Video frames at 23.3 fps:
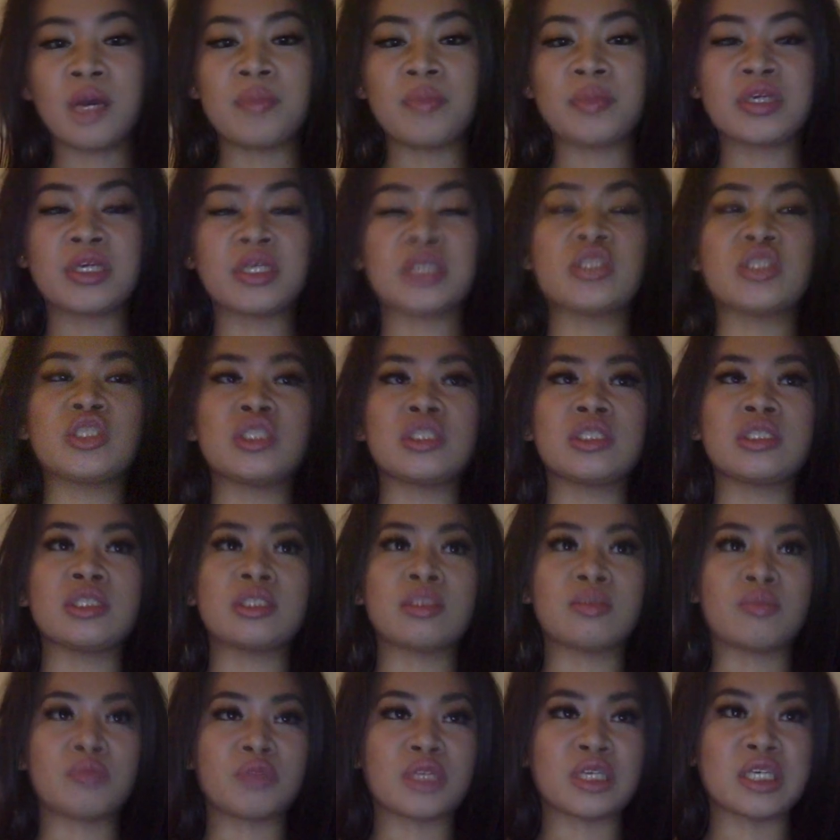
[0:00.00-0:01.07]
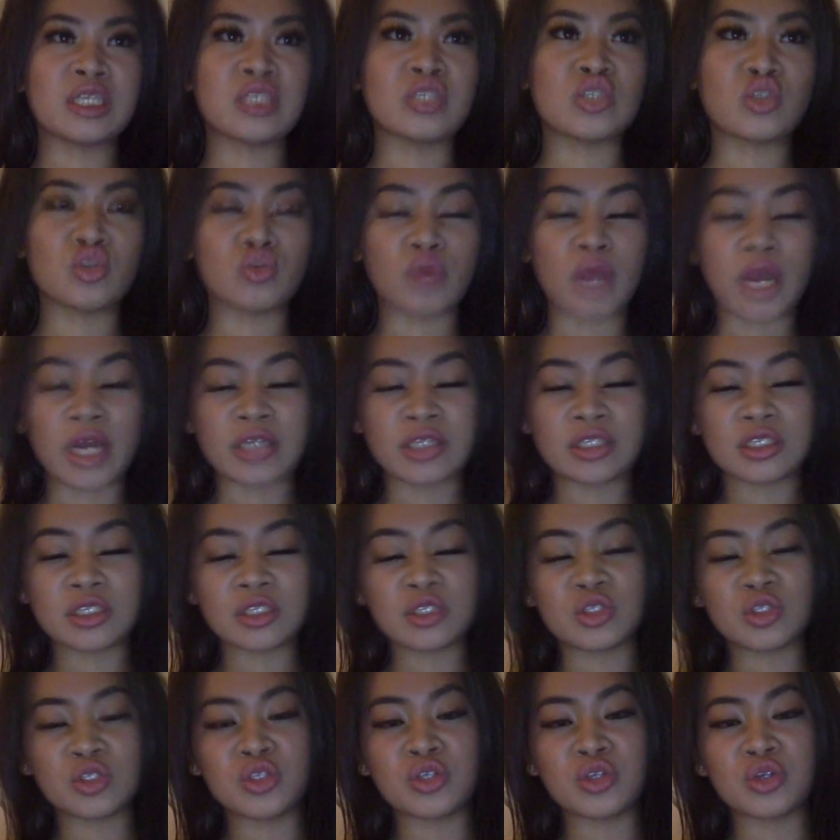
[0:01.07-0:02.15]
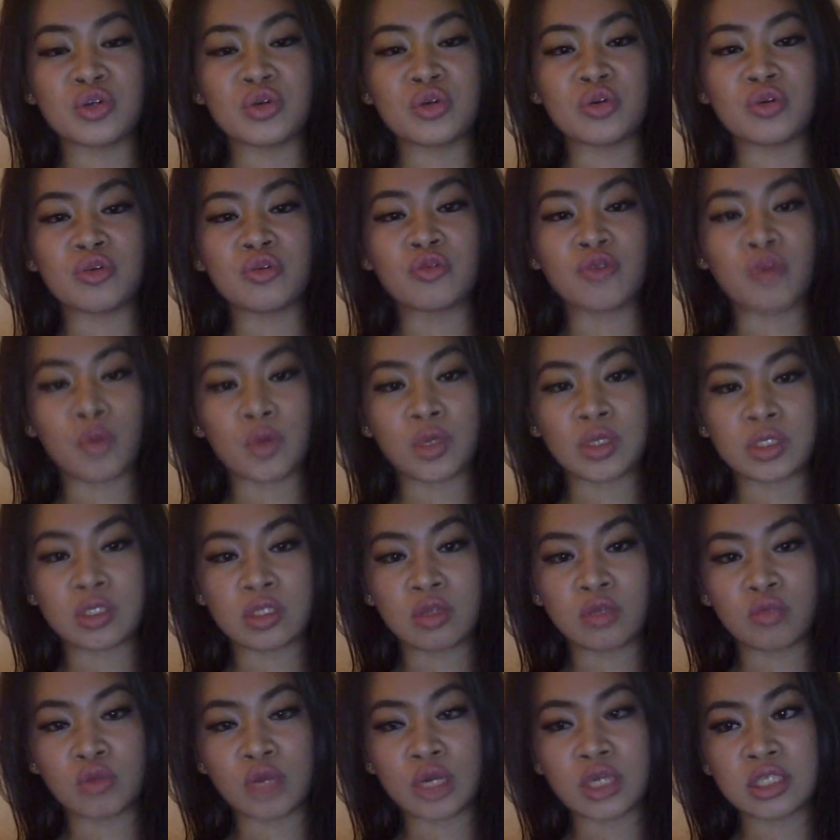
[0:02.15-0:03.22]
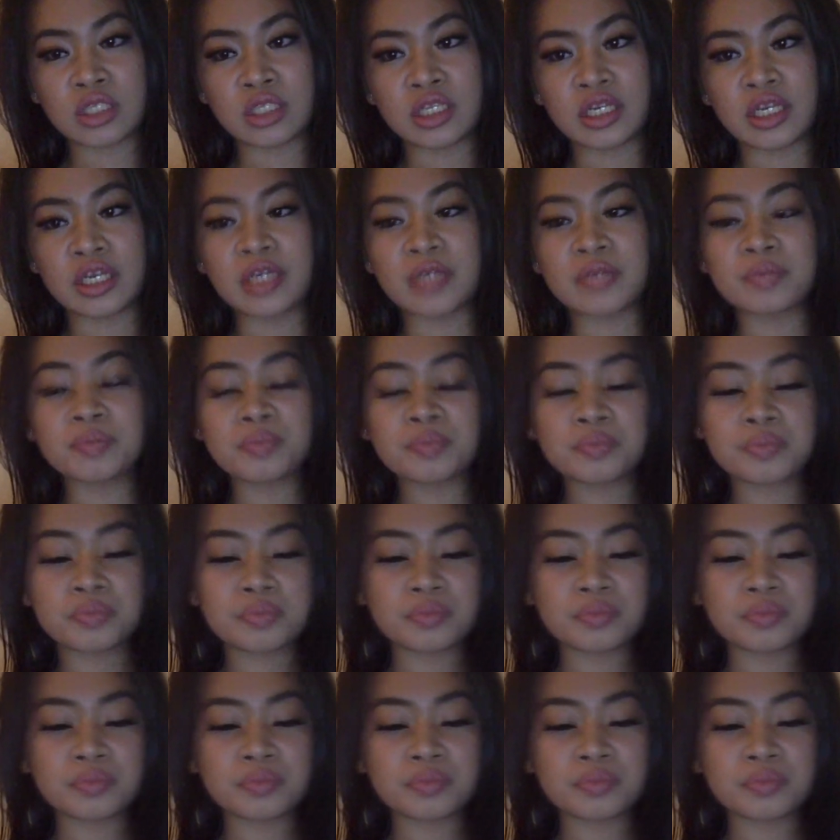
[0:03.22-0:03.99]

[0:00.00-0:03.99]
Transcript: because she is simply directed to focus on resting.